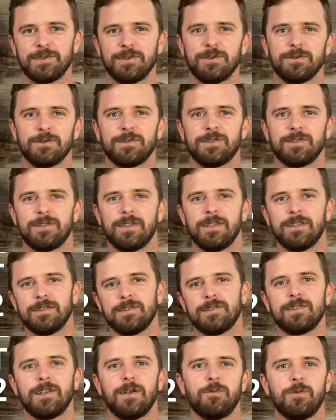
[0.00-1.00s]
You're sitting
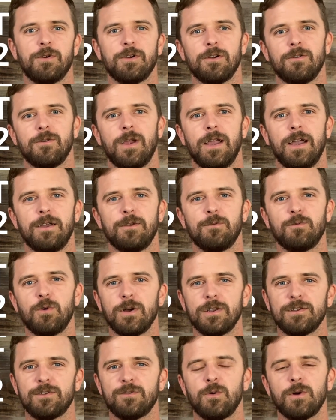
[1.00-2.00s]
somewhere around
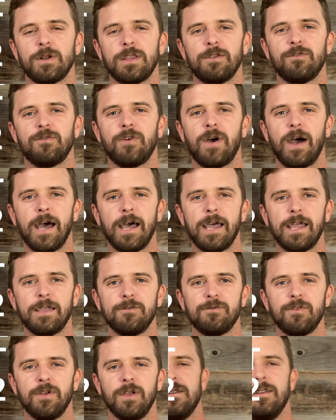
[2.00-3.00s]
$125.